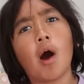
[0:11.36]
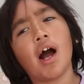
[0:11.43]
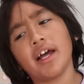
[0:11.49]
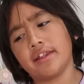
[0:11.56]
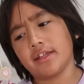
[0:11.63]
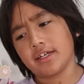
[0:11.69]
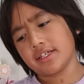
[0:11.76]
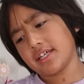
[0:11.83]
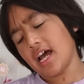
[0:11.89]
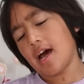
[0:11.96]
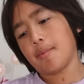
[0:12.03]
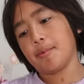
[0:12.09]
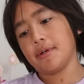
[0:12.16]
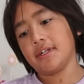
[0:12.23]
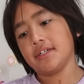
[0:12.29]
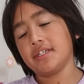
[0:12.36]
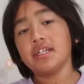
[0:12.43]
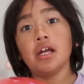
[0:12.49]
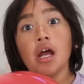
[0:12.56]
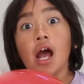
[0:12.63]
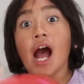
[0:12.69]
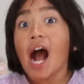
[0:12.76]
why this happens.
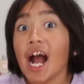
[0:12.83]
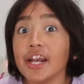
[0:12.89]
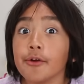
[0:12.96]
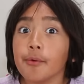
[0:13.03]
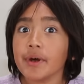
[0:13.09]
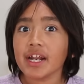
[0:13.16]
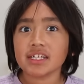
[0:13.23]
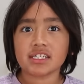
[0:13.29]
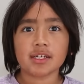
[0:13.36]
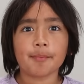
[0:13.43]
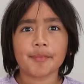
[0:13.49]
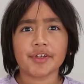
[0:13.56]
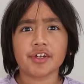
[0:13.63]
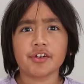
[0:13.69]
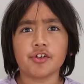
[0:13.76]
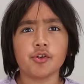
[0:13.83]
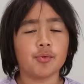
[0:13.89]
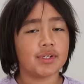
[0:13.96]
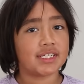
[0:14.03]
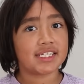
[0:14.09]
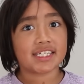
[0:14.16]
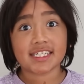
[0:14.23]
I know it has something to do
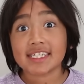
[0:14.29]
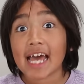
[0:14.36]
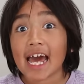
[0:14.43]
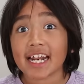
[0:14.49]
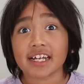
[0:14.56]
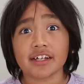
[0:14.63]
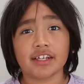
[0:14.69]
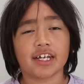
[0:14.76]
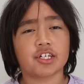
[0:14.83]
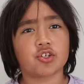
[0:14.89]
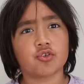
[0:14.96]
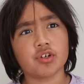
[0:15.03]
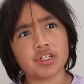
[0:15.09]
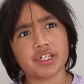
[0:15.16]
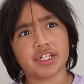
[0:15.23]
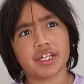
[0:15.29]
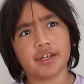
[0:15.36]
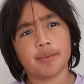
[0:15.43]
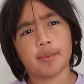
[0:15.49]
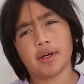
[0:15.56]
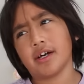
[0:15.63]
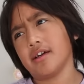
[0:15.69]
with static
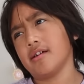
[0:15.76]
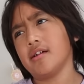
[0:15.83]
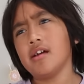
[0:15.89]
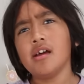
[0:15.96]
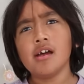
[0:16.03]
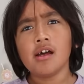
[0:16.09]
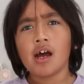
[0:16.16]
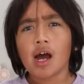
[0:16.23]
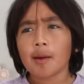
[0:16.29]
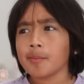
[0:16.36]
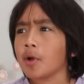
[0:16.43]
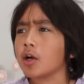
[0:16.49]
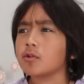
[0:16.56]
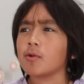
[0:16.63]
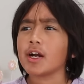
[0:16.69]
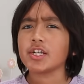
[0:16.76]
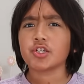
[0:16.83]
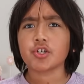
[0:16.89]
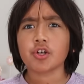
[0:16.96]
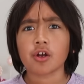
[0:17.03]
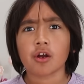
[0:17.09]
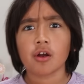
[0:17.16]
electricity, but I'm not quite
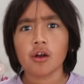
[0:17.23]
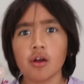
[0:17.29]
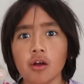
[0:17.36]
sure.